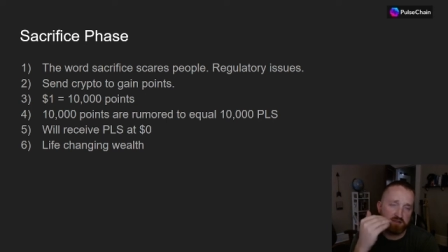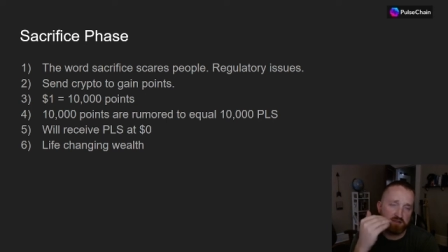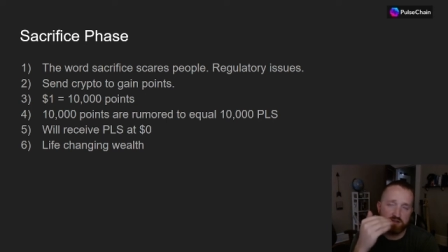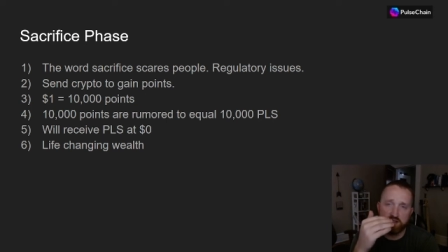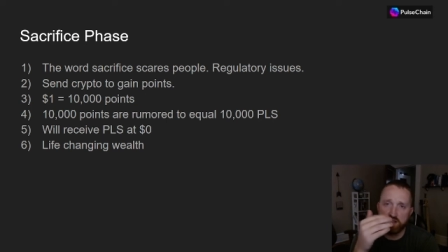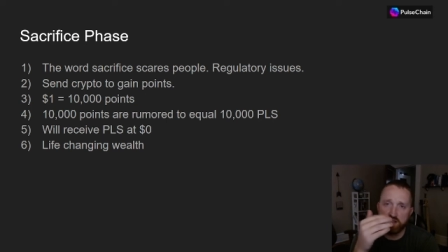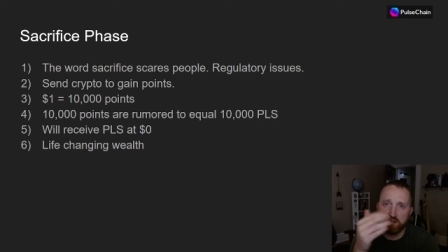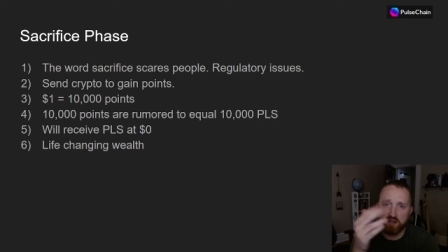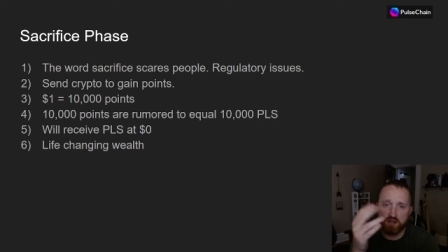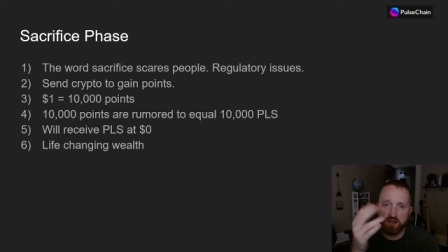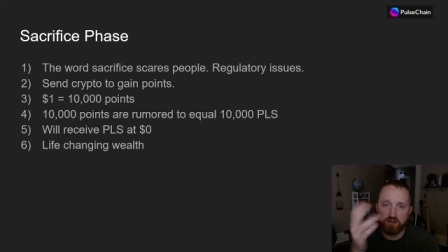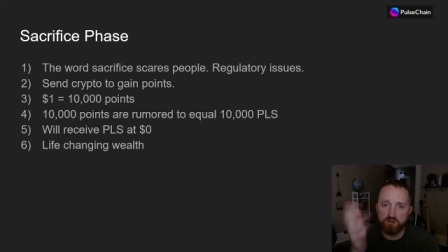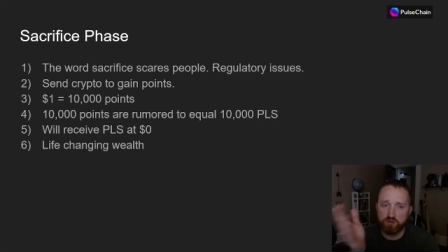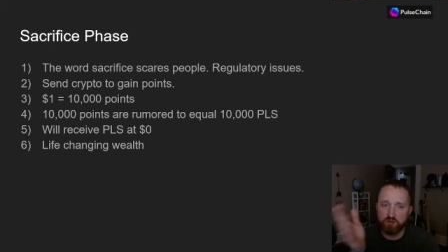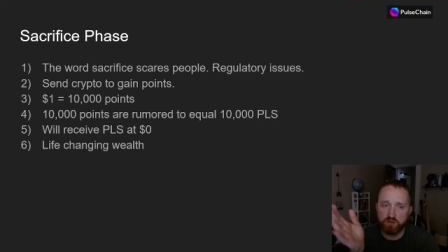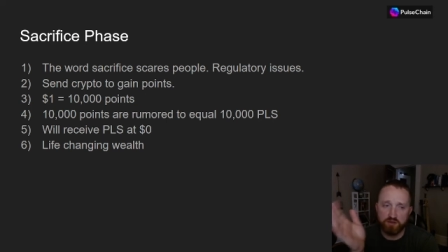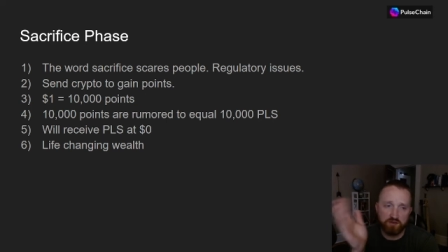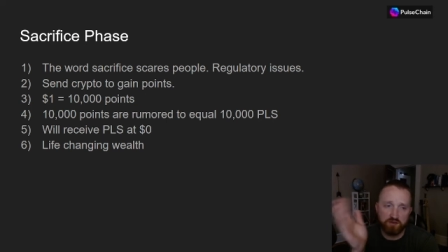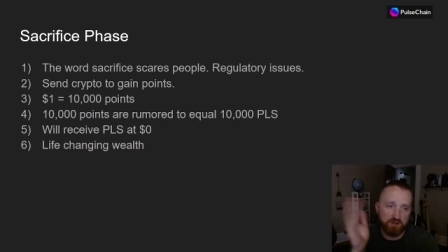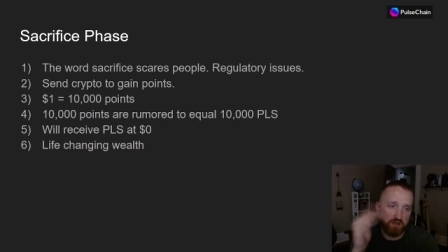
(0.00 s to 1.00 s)
or $10
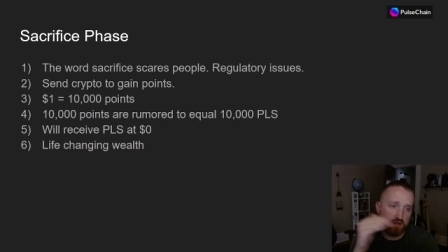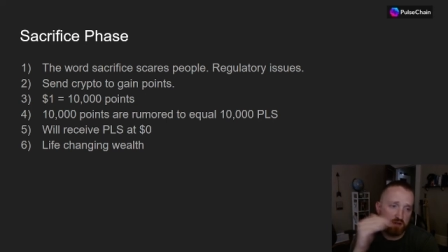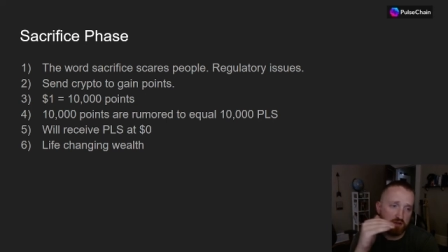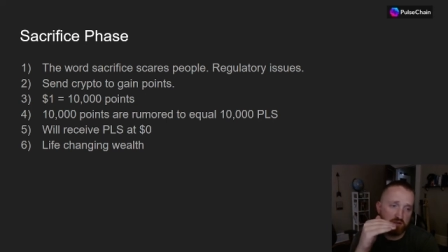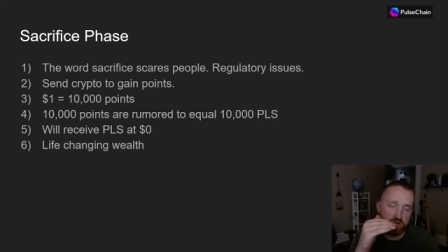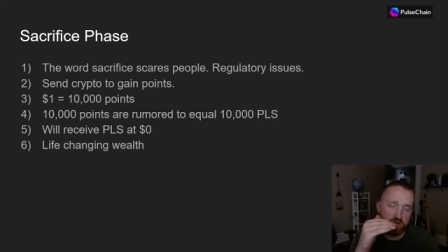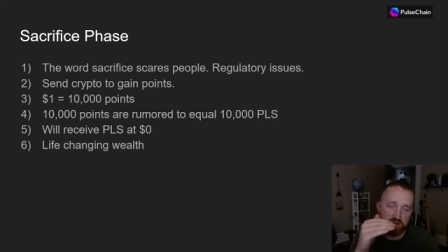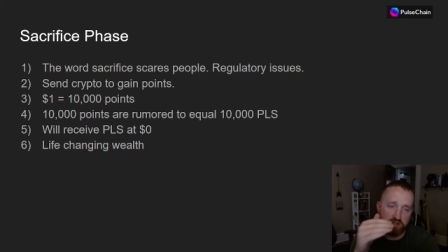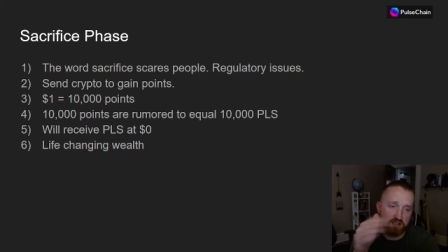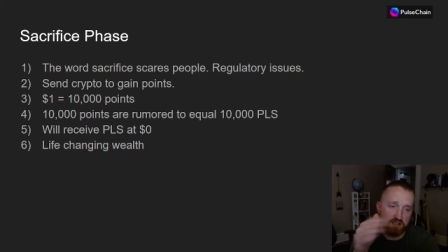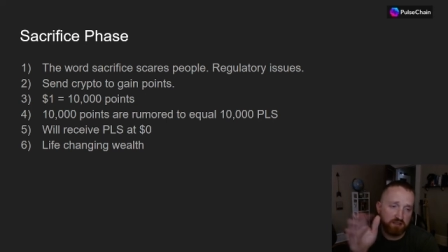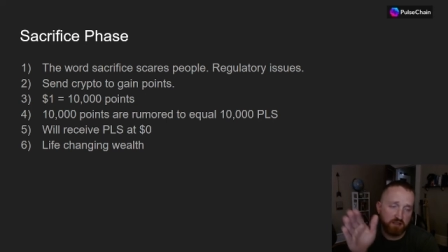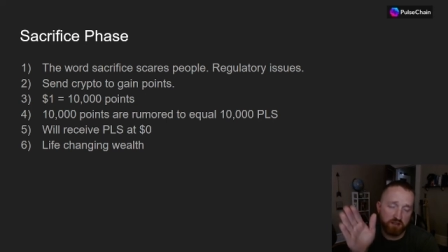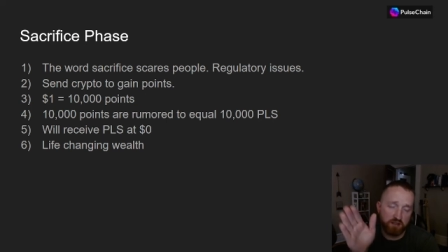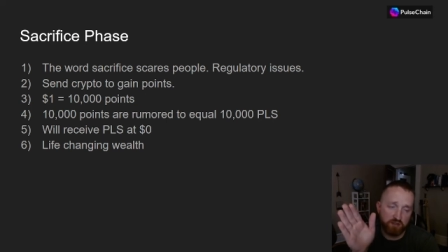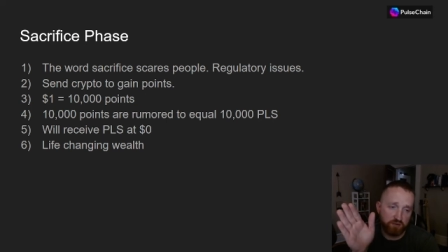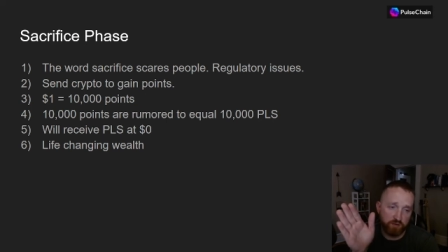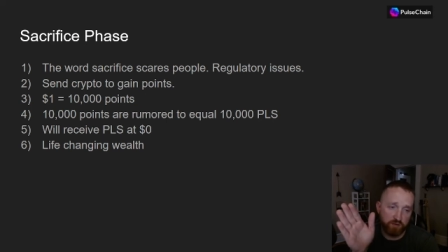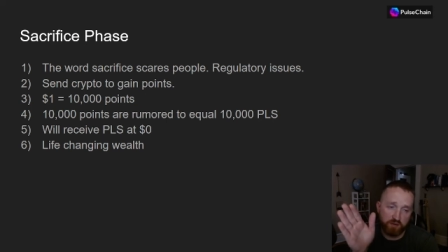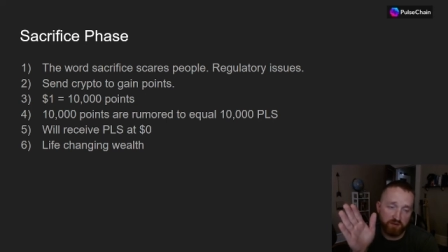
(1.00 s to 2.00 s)
worth of Doge, or
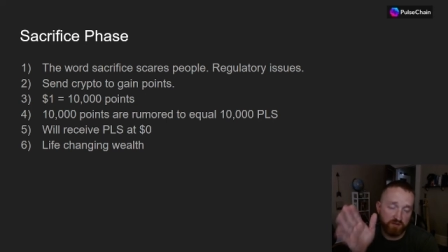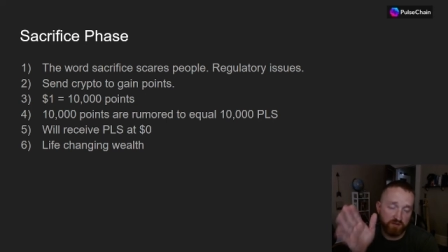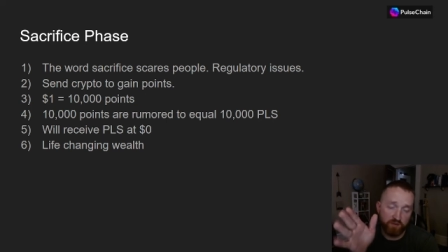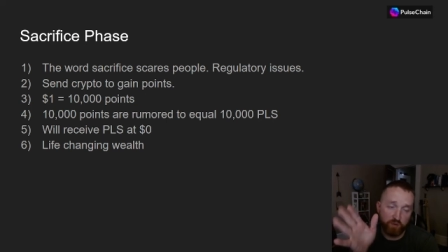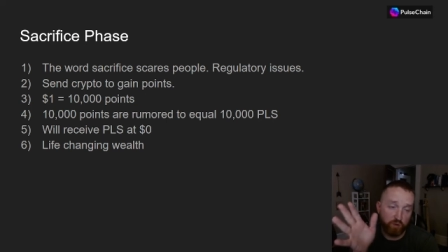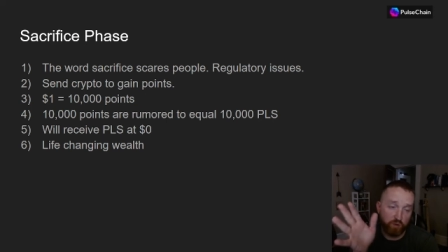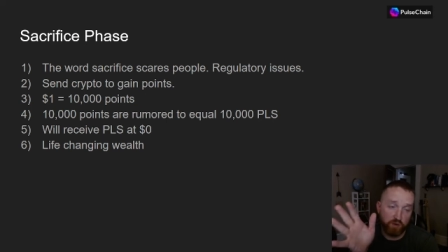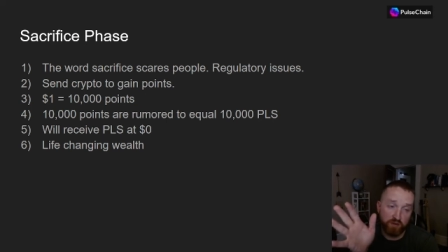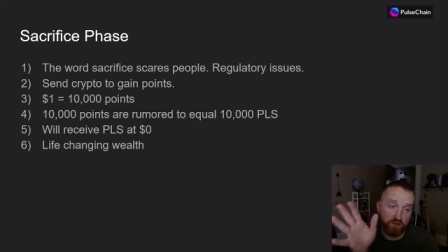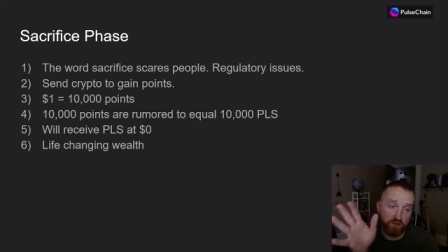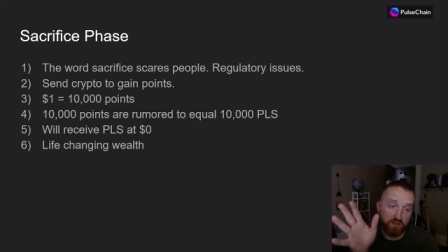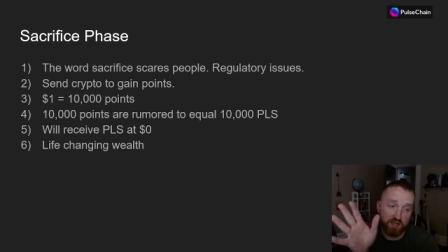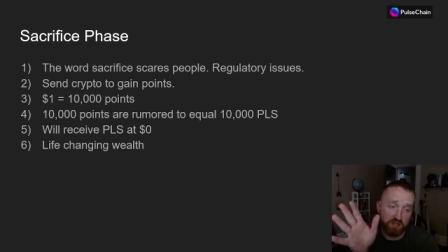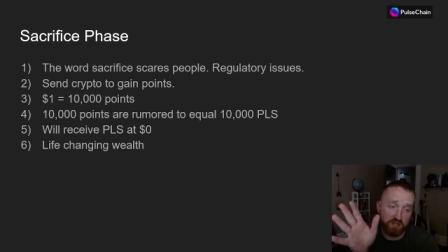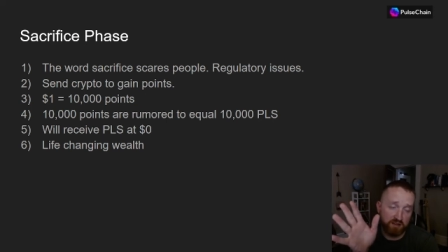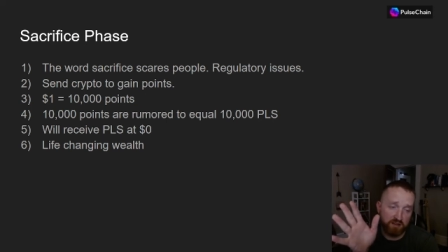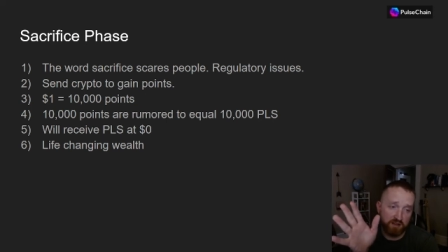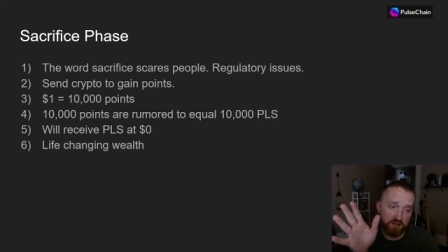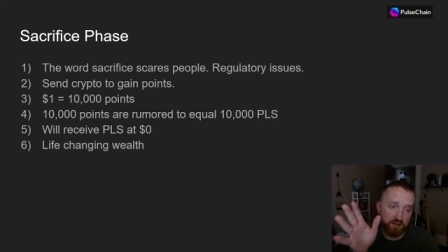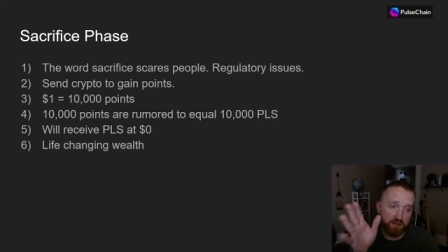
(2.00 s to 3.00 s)
$10 worth of
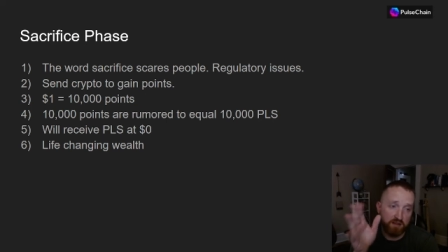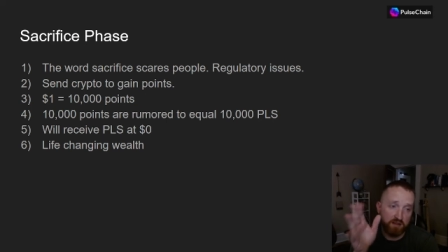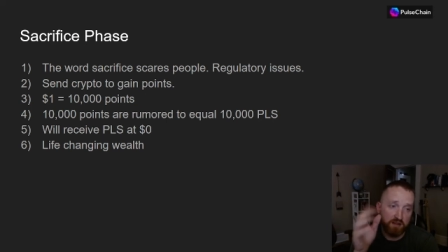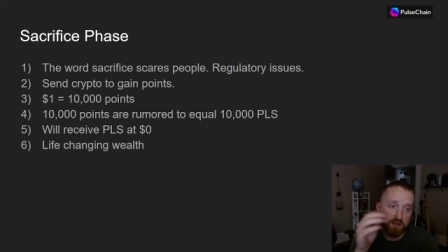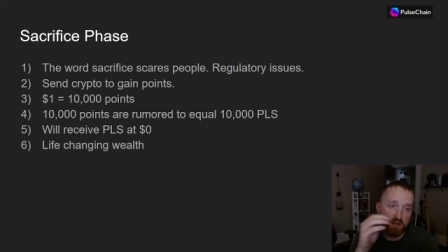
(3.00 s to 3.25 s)
anything.